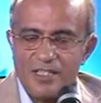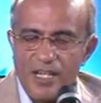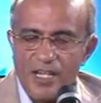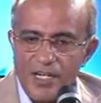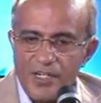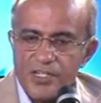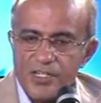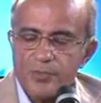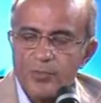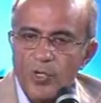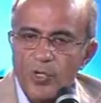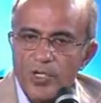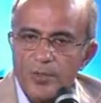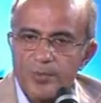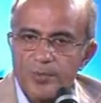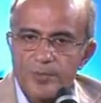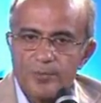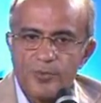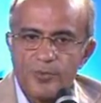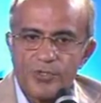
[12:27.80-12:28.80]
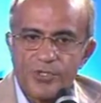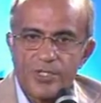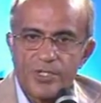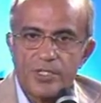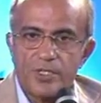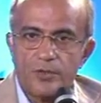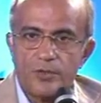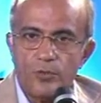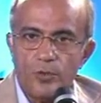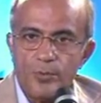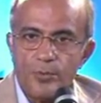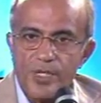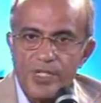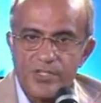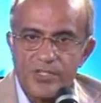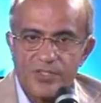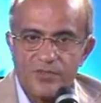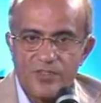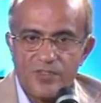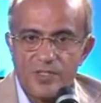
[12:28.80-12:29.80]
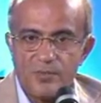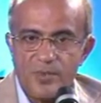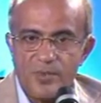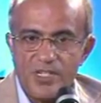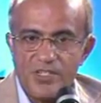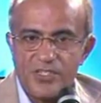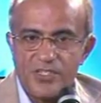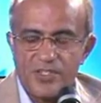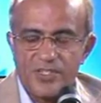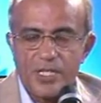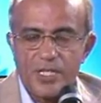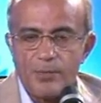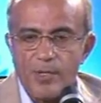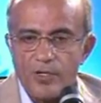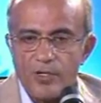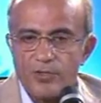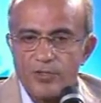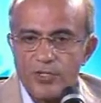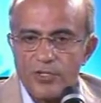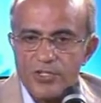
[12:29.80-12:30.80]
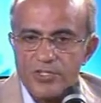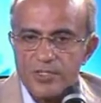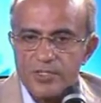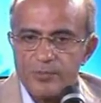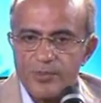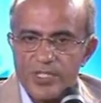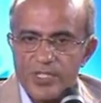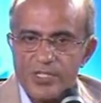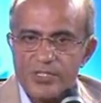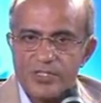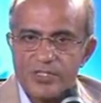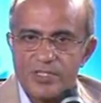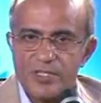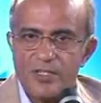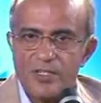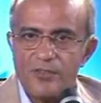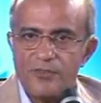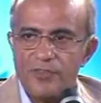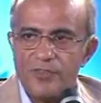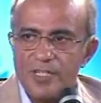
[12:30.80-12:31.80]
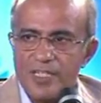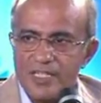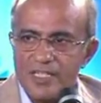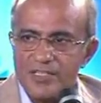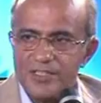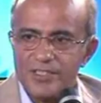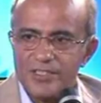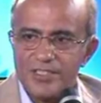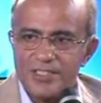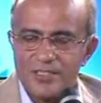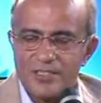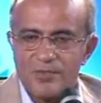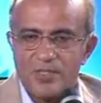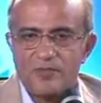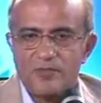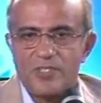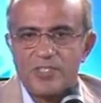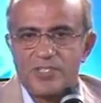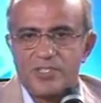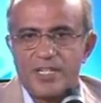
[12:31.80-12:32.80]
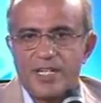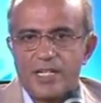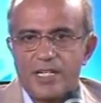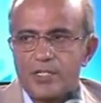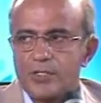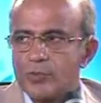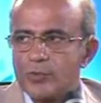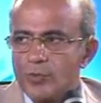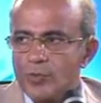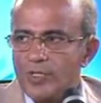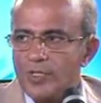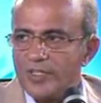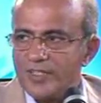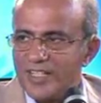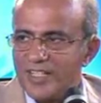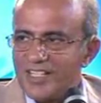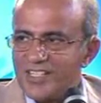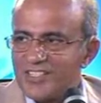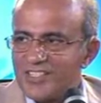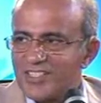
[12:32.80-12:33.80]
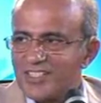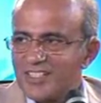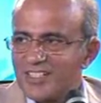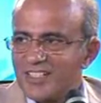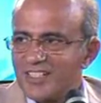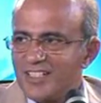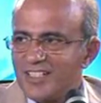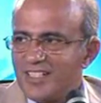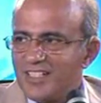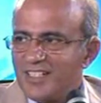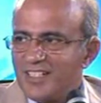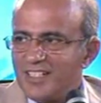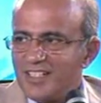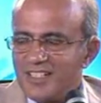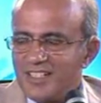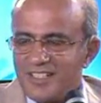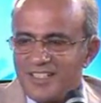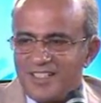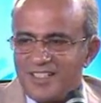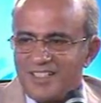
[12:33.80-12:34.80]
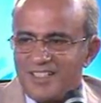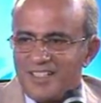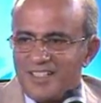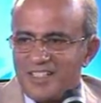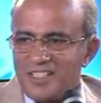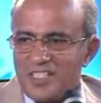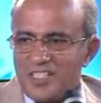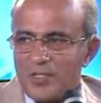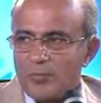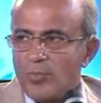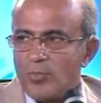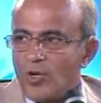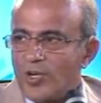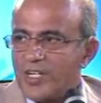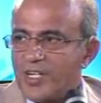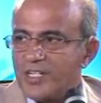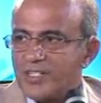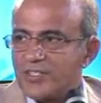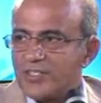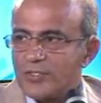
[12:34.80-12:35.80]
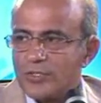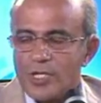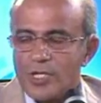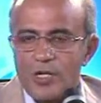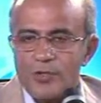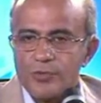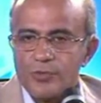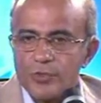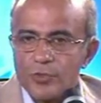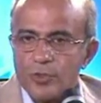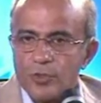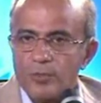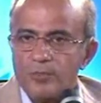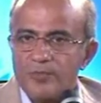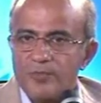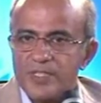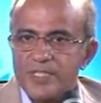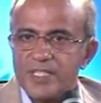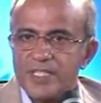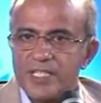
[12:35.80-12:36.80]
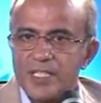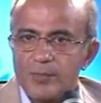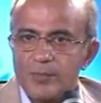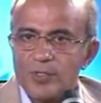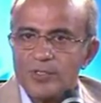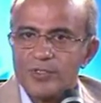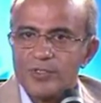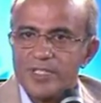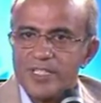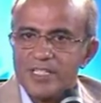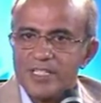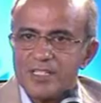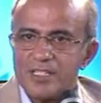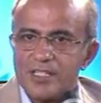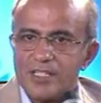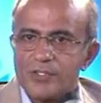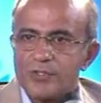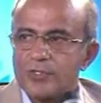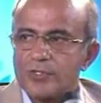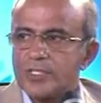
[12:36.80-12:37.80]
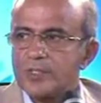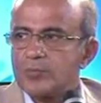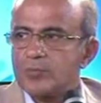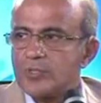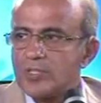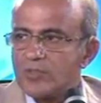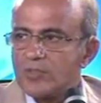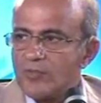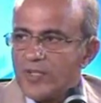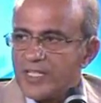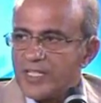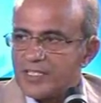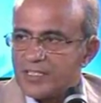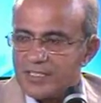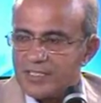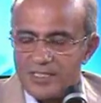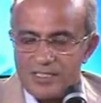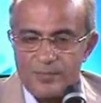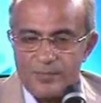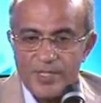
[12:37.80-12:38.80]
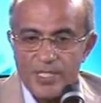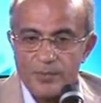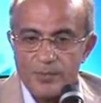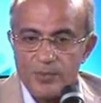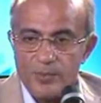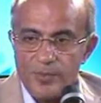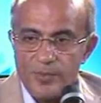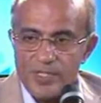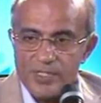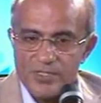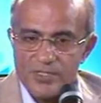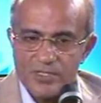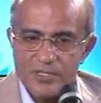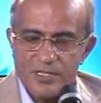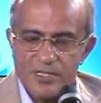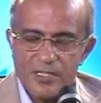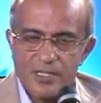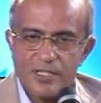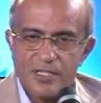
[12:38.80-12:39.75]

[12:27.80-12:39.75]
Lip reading: And a smaller proportion are obese, which means they somehow cross the bridge of early years, but once they get to older age, their body doesn't know how to cope when they are able to eat, and so they put on weight and they become obese.